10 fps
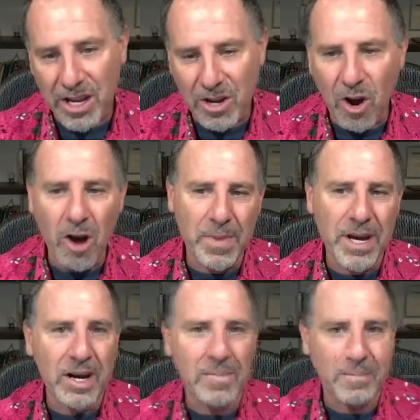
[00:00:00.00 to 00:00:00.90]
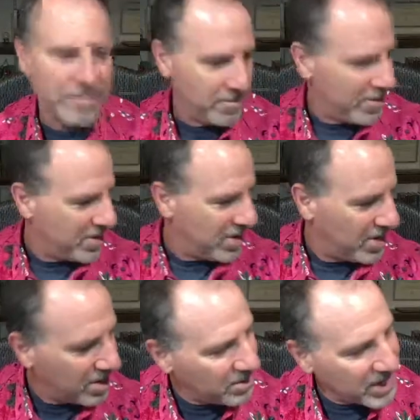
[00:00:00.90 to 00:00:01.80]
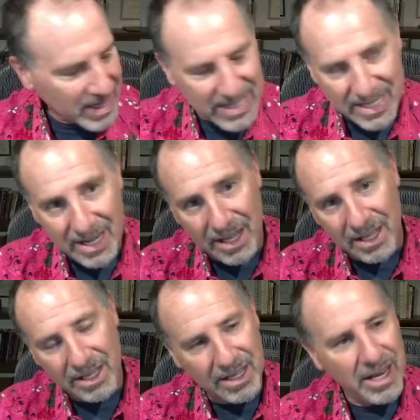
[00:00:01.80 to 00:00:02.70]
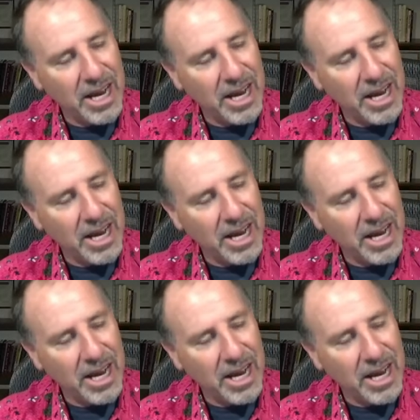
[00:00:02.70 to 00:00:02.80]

You can call me up, hit me on the cell.